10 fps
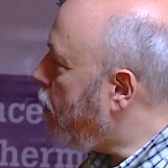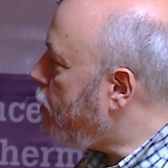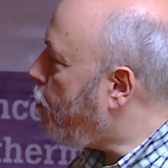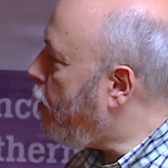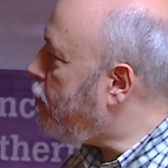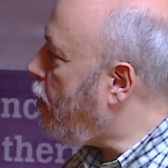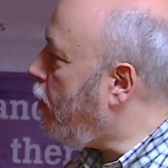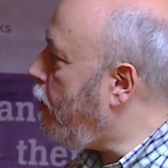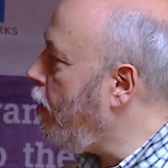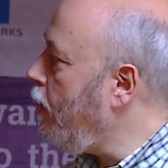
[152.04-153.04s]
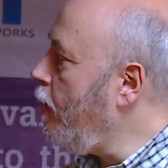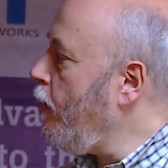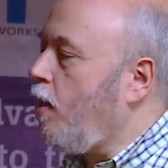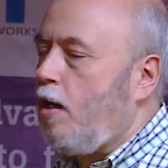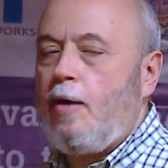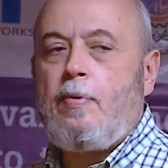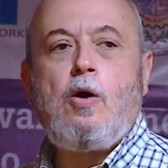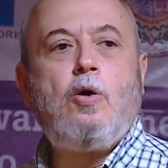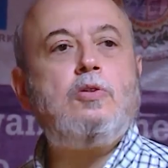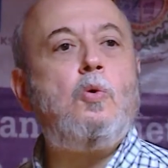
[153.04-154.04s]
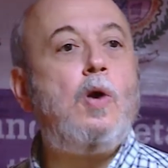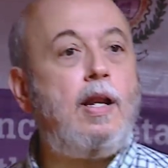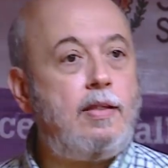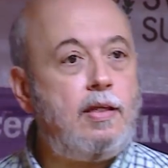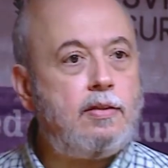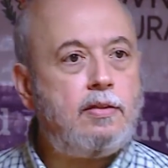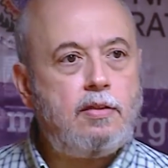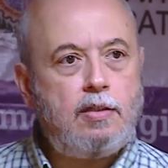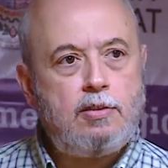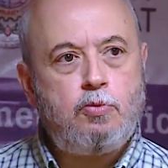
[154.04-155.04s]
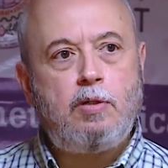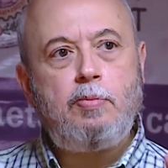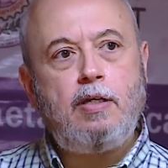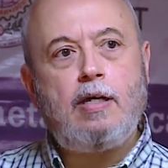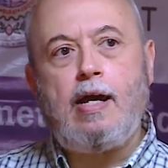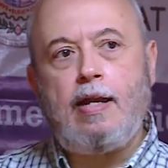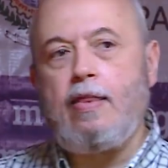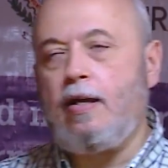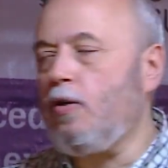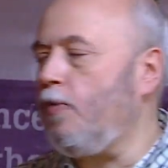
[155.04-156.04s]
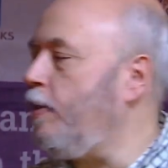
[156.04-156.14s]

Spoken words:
and especially about welding. This will be another of